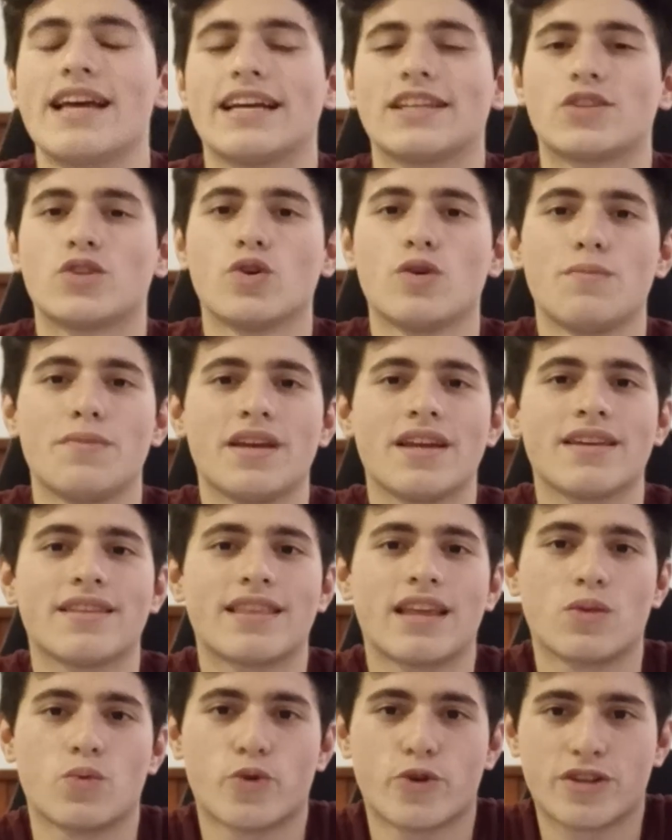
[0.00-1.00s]
assuming
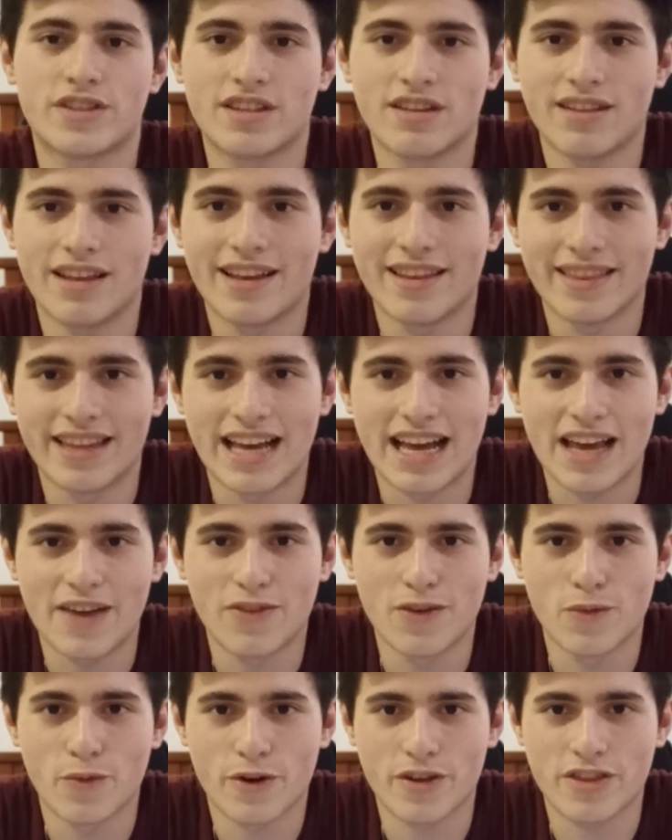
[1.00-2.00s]
that we're still alive
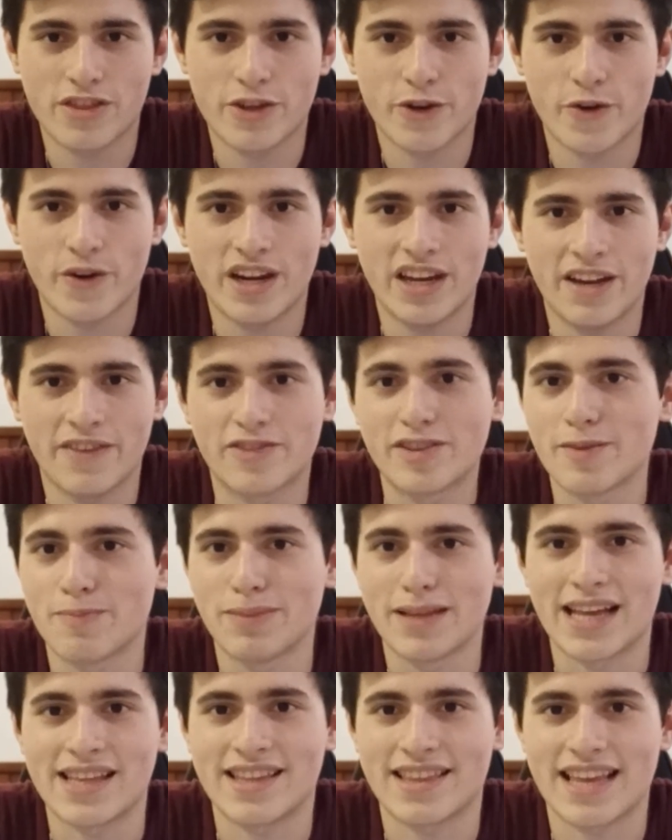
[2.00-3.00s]
when we're 30, if the
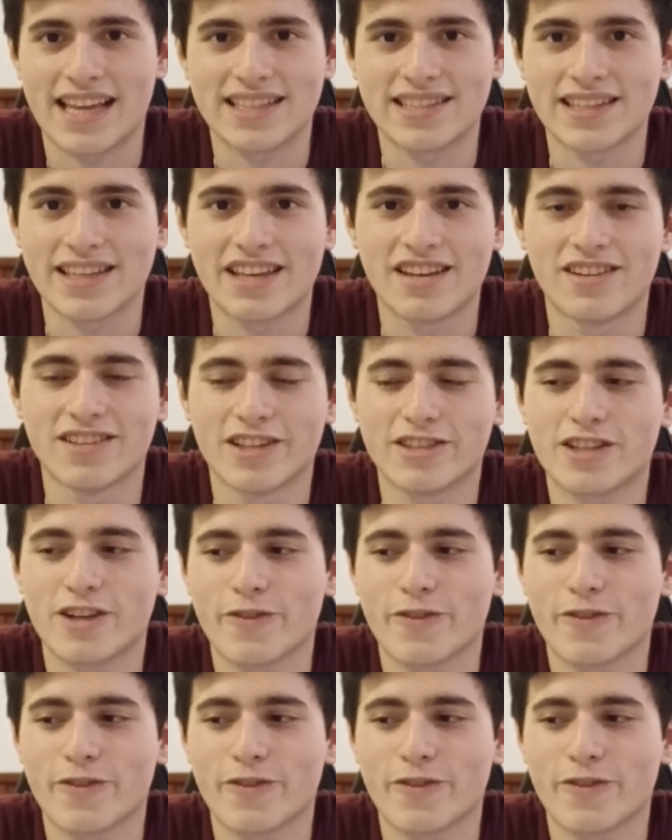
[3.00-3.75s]
planet hasn't killed us